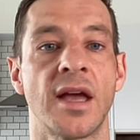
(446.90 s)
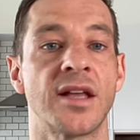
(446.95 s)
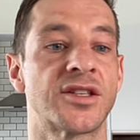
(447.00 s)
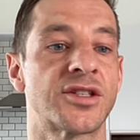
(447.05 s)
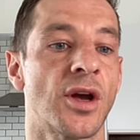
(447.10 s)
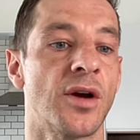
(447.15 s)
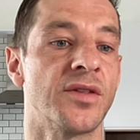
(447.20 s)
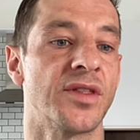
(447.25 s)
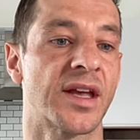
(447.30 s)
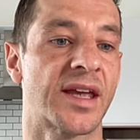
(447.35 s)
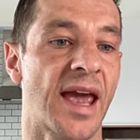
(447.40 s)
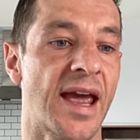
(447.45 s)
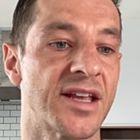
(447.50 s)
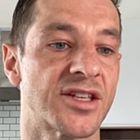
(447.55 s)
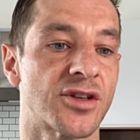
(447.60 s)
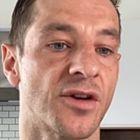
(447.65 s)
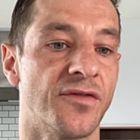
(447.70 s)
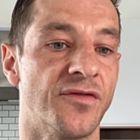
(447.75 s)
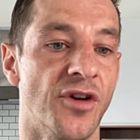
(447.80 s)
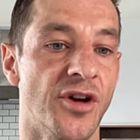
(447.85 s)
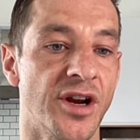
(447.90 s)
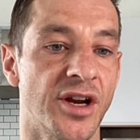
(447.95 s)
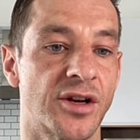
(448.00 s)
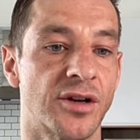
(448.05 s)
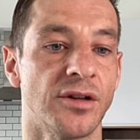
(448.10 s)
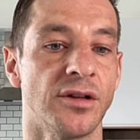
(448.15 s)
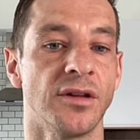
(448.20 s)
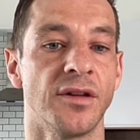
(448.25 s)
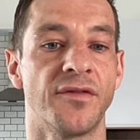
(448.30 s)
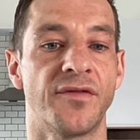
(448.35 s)
So in the case of
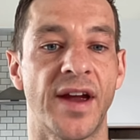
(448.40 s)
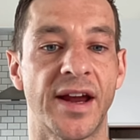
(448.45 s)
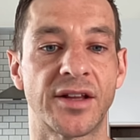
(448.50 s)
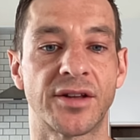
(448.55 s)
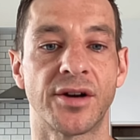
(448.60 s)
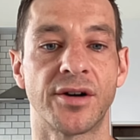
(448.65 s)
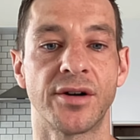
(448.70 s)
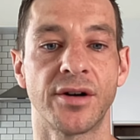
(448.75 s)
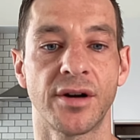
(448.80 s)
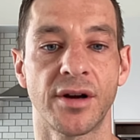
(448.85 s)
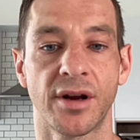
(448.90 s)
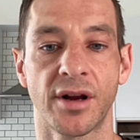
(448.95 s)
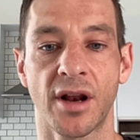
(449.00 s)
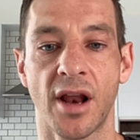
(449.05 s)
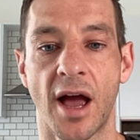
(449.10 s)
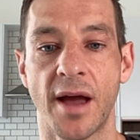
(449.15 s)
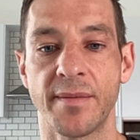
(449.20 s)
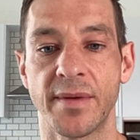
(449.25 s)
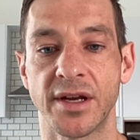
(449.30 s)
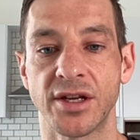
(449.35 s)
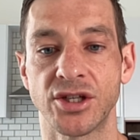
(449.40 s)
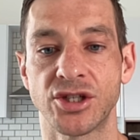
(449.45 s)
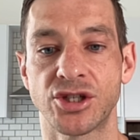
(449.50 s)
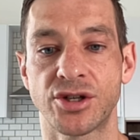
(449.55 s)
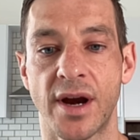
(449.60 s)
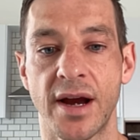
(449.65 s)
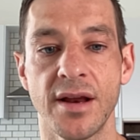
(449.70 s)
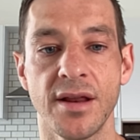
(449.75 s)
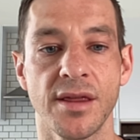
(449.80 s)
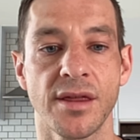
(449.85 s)
vertical vector climbing
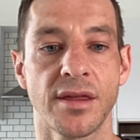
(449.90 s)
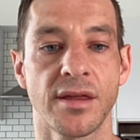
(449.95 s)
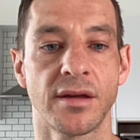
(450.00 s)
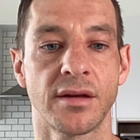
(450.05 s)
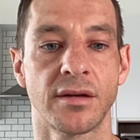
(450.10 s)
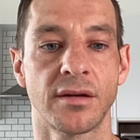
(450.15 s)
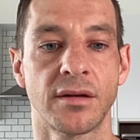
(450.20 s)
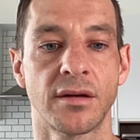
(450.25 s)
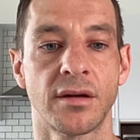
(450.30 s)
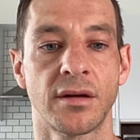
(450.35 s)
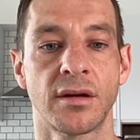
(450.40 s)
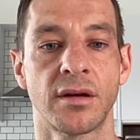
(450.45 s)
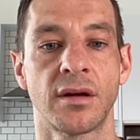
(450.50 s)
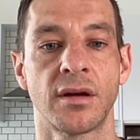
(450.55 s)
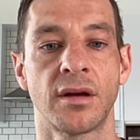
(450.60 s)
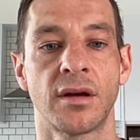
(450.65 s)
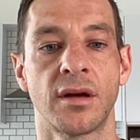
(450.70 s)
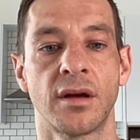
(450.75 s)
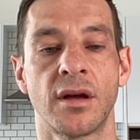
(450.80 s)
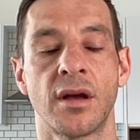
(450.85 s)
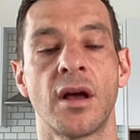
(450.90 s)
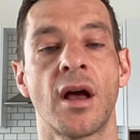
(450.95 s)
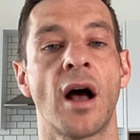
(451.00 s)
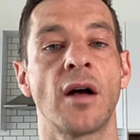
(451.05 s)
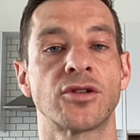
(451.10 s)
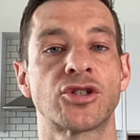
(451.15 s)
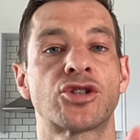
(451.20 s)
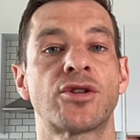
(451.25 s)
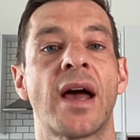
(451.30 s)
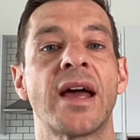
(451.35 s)
strength, our
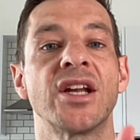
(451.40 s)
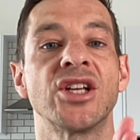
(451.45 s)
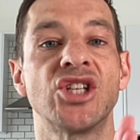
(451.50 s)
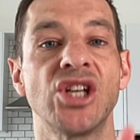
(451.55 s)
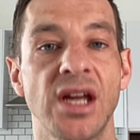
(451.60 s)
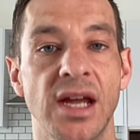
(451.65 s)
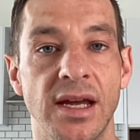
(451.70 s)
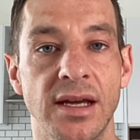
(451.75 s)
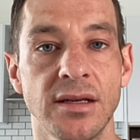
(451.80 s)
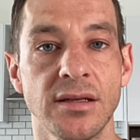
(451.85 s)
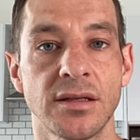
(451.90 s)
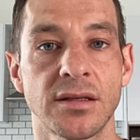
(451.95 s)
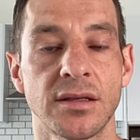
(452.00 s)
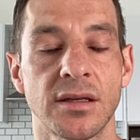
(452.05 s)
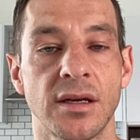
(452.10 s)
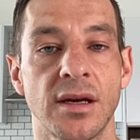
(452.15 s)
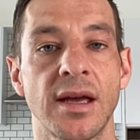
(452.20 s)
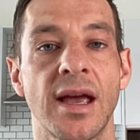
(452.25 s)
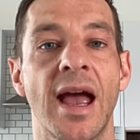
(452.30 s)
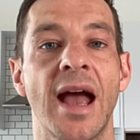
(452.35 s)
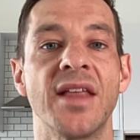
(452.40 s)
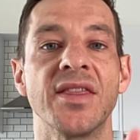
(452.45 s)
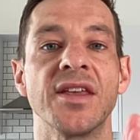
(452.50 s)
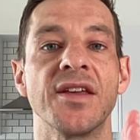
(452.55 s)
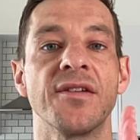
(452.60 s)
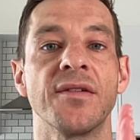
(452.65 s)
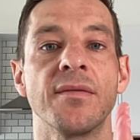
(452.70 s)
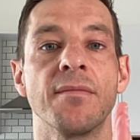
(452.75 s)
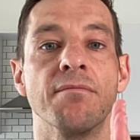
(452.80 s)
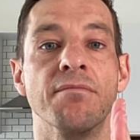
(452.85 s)
strategy is, and
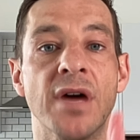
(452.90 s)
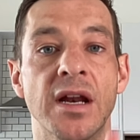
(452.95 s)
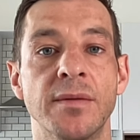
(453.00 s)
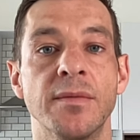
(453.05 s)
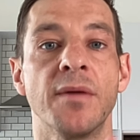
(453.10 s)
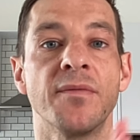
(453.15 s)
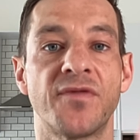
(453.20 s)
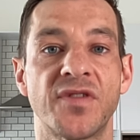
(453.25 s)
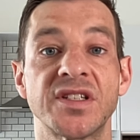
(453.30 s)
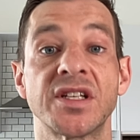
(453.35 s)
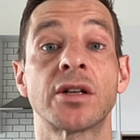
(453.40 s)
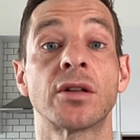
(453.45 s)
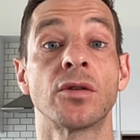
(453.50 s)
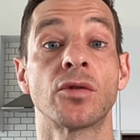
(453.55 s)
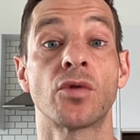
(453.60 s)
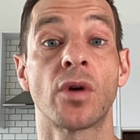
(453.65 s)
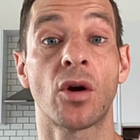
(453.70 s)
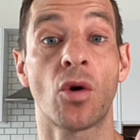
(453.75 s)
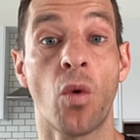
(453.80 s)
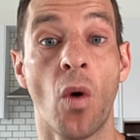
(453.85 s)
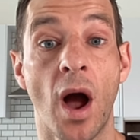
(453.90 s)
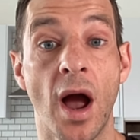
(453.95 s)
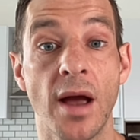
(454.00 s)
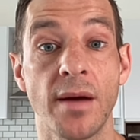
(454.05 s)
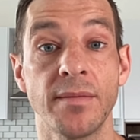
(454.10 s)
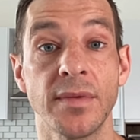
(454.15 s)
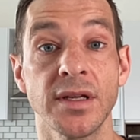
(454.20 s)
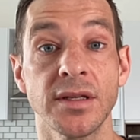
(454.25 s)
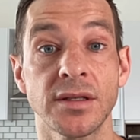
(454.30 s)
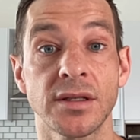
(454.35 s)
the minimum physical
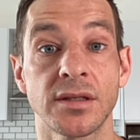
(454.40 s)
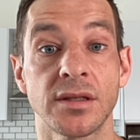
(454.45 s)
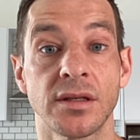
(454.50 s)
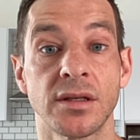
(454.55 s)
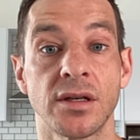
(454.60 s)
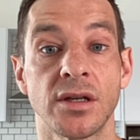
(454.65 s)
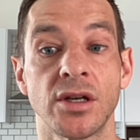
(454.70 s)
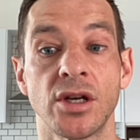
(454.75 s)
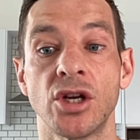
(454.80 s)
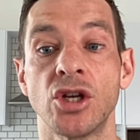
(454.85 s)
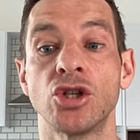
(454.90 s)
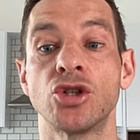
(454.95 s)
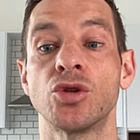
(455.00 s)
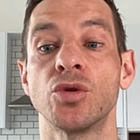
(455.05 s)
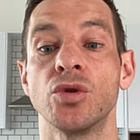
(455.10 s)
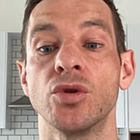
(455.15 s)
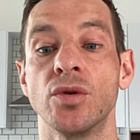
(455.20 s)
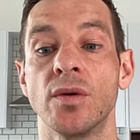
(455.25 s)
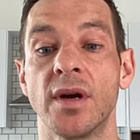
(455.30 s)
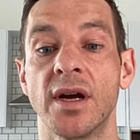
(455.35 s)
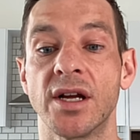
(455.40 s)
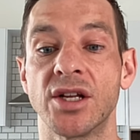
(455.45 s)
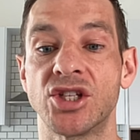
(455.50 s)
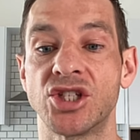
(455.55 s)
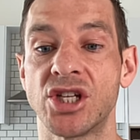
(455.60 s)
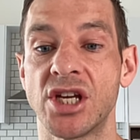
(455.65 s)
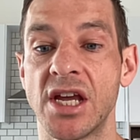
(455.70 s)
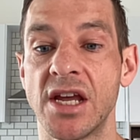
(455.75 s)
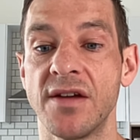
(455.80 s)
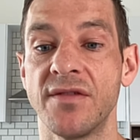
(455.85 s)
requirements to
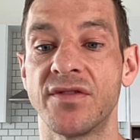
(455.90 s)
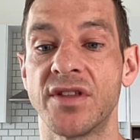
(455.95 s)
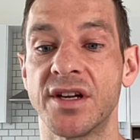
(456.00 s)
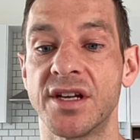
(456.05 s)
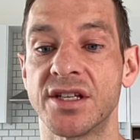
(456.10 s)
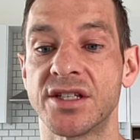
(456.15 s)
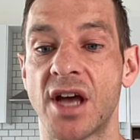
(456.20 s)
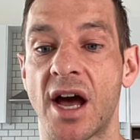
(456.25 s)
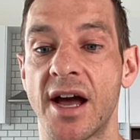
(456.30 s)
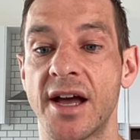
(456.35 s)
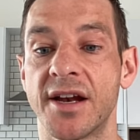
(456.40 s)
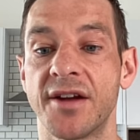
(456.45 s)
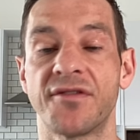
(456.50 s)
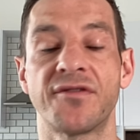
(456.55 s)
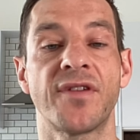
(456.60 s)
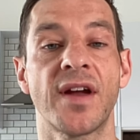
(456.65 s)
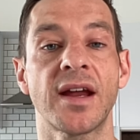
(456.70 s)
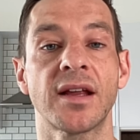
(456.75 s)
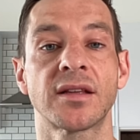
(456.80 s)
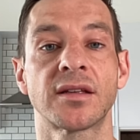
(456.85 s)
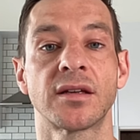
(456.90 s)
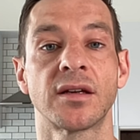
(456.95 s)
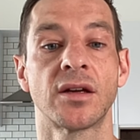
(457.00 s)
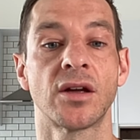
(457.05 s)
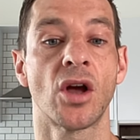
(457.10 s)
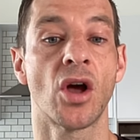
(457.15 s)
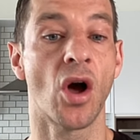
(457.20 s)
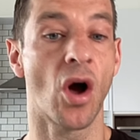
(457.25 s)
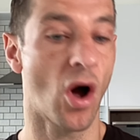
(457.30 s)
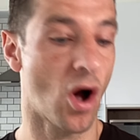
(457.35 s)
achieve the desired effect
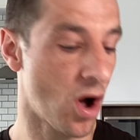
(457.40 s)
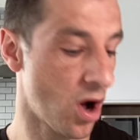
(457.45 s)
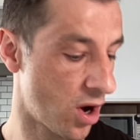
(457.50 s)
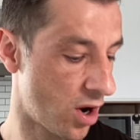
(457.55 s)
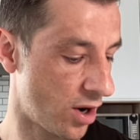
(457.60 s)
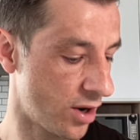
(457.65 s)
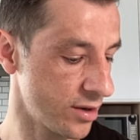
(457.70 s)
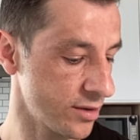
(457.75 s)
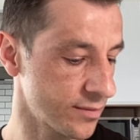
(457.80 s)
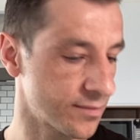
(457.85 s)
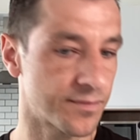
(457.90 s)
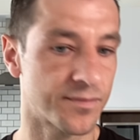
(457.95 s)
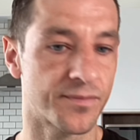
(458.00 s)
are